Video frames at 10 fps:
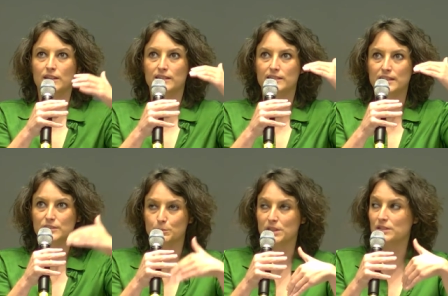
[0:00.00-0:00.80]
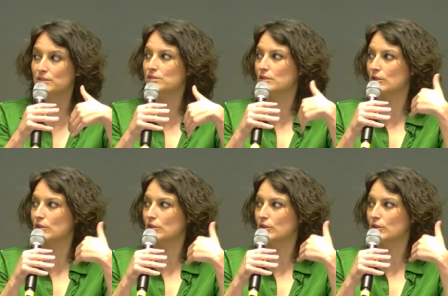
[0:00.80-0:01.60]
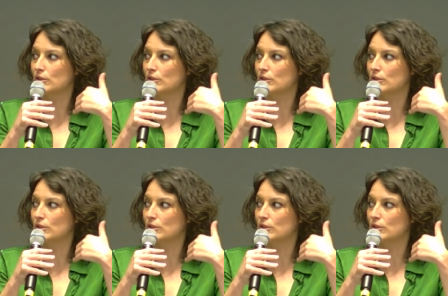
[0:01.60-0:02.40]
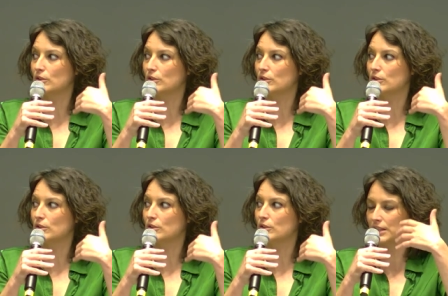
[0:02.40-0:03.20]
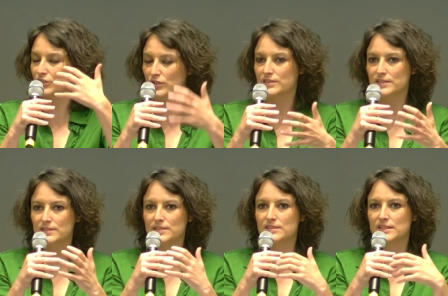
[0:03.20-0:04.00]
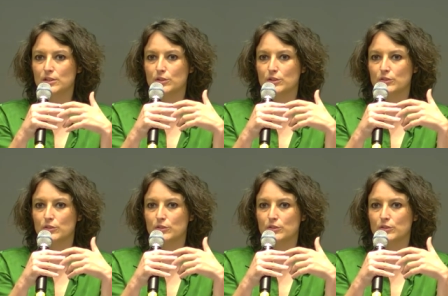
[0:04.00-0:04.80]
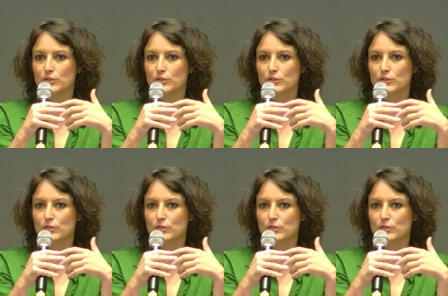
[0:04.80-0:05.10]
determinants of social injustices and of public health,